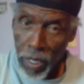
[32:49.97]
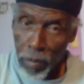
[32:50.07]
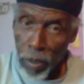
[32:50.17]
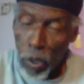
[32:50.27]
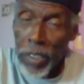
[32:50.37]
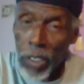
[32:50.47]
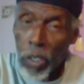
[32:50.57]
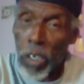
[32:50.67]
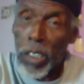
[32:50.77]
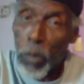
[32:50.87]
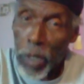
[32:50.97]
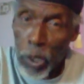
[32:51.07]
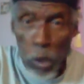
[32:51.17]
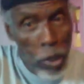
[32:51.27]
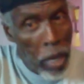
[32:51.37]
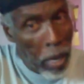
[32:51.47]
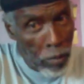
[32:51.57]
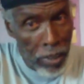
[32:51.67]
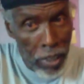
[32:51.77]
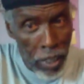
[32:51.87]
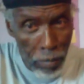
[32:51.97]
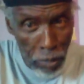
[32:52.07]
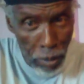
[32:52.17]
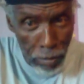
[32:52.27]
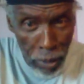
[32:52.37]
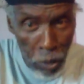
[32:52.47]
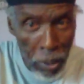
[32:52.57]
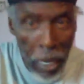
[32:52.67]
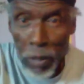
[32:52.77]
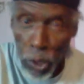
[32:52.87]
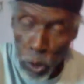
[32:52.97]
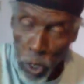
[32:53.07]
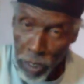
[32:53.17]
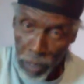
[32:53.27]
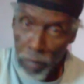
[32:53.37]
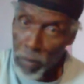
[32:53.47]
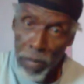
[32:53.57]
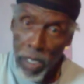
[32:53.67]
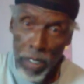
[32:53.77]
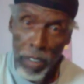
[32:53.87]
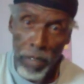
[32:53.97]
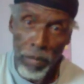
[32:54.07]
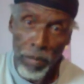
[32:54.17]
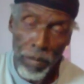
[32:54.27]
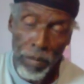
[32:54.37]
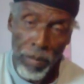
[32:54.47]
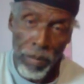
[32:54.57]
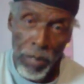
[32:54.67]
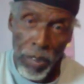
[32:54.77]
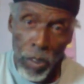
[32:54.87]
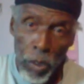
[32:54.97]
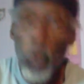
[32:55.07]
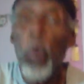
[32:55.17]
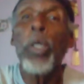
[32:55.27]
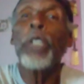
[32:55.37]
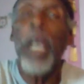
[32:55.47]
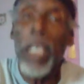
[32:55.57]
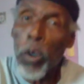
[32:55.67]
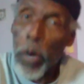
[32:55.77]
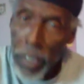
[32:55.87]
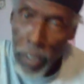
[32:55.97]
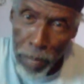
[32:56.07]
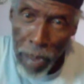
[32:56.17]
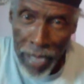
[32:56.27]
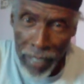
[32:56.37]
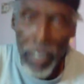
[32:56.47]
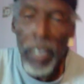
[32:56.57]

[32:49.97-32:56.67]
Because in order to withdraw, you have to save something. You can't withdraw nothing from nothing. So who is really going to the bank?